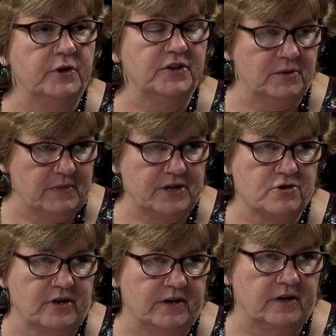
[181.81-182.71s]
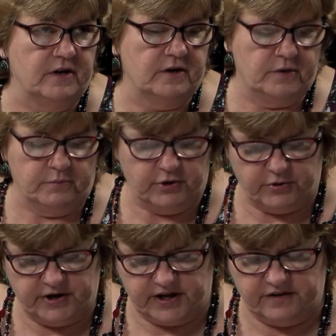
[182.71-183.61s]
with dementia in our
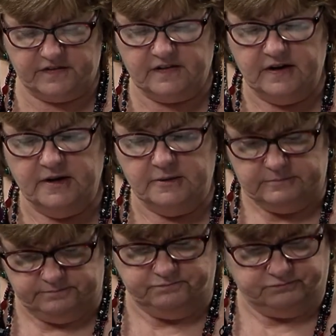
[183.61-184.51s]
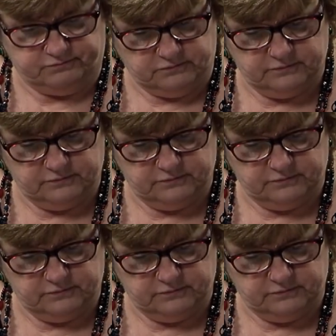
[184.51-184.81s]
communities. Okay. So